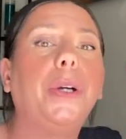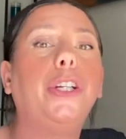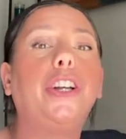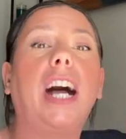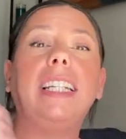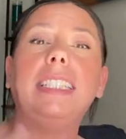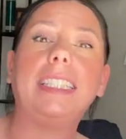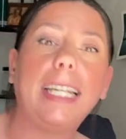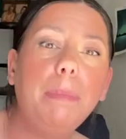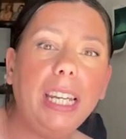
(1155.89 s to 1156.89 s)
and you're not
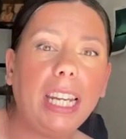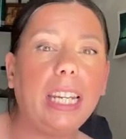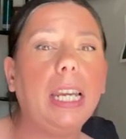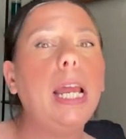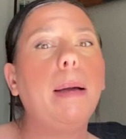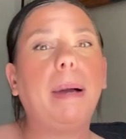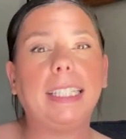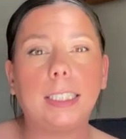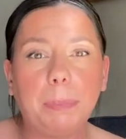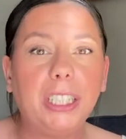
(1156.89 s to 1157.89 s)
intimidated by
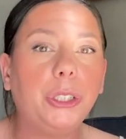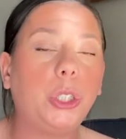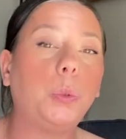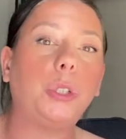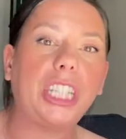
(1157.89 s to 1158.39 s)
spiritual